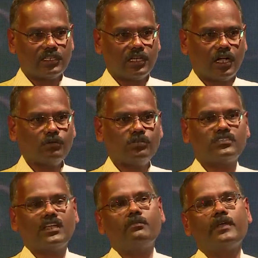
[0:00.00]
how to
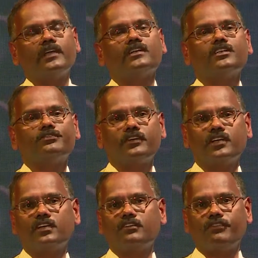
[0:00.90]
celebrate
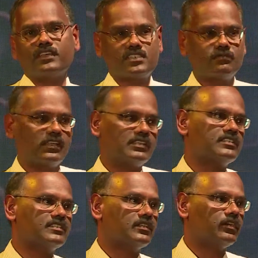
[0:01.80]
different
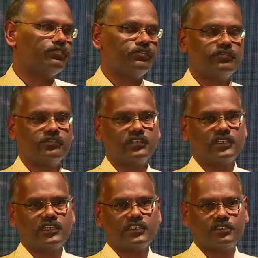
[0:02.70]
festivals of
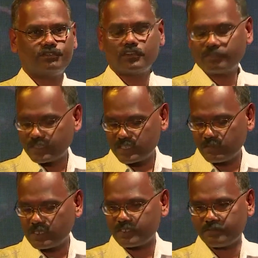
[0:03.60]

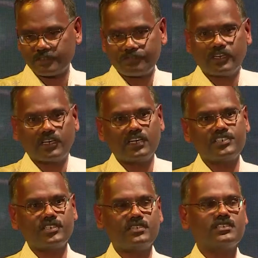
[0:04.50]
different
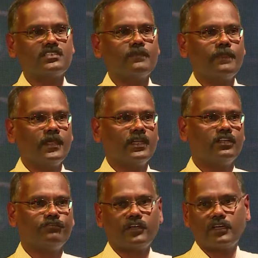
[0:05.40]
religions,
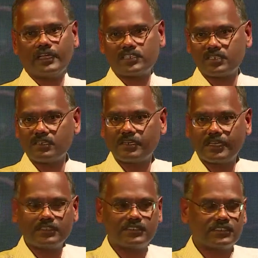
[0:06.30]
different national
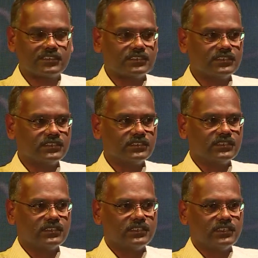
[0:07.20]
days,
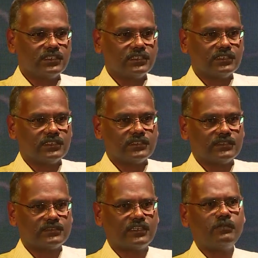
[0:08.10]

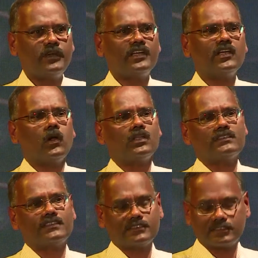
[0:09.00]
celebrating all the
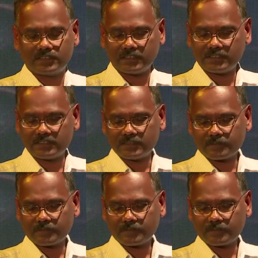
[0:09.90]
successes,